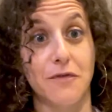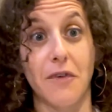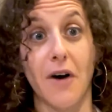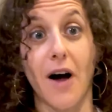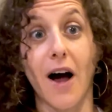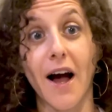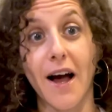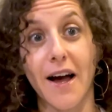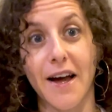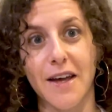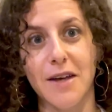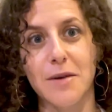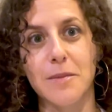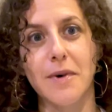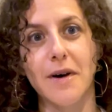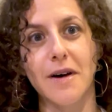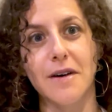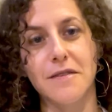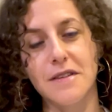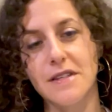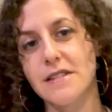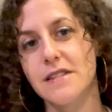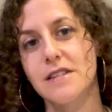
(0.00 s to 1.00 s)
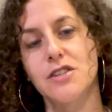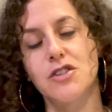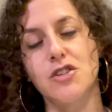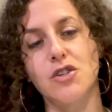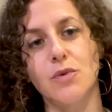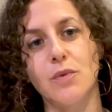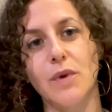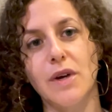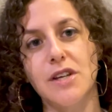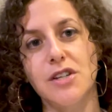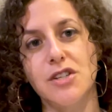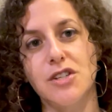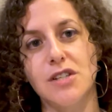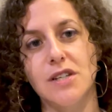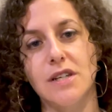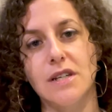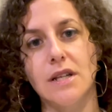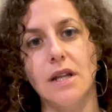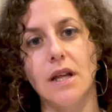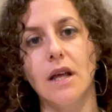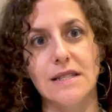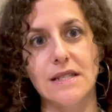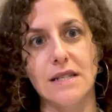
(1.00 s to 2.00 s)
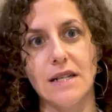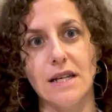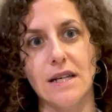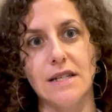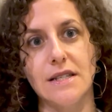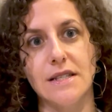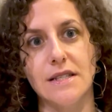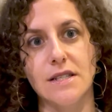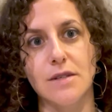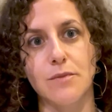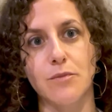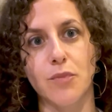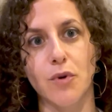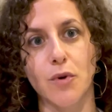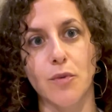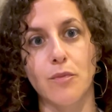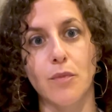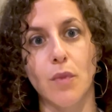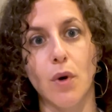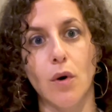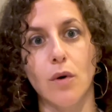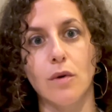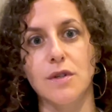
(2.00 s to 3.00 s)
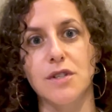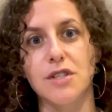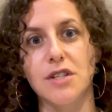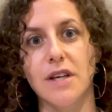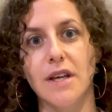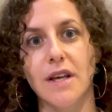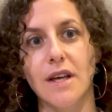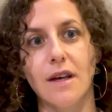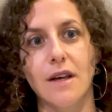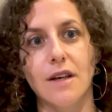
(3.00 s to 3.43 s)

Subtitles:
vibe of the situation didn't promote